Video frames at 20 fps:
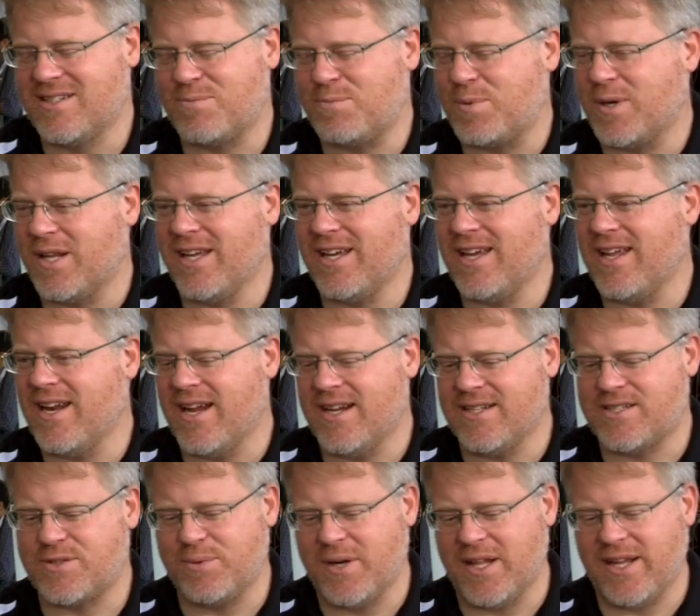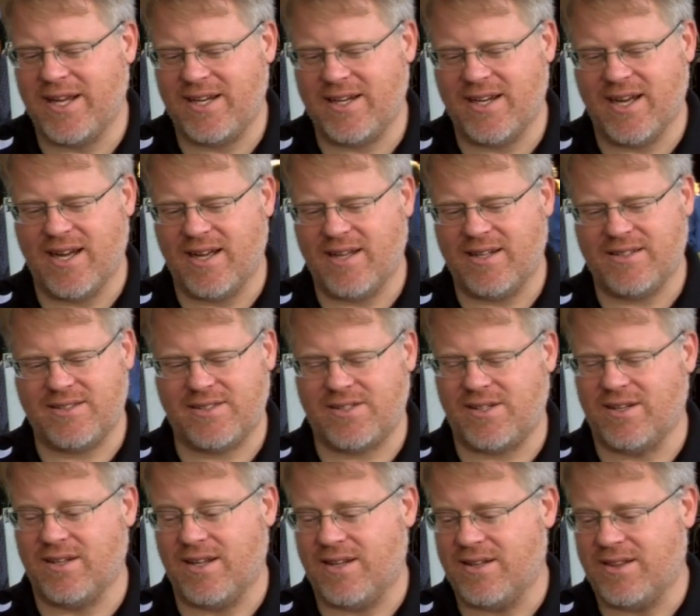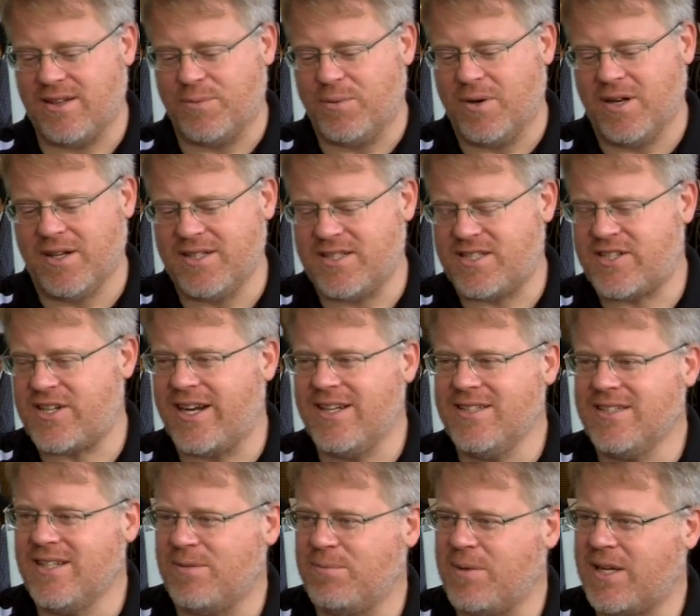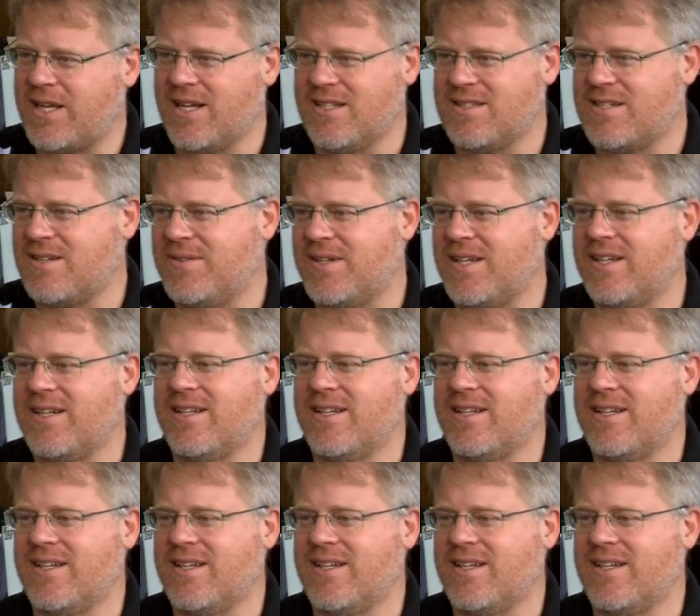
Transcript: brilliant. And It's really uh, the world is changing because of it.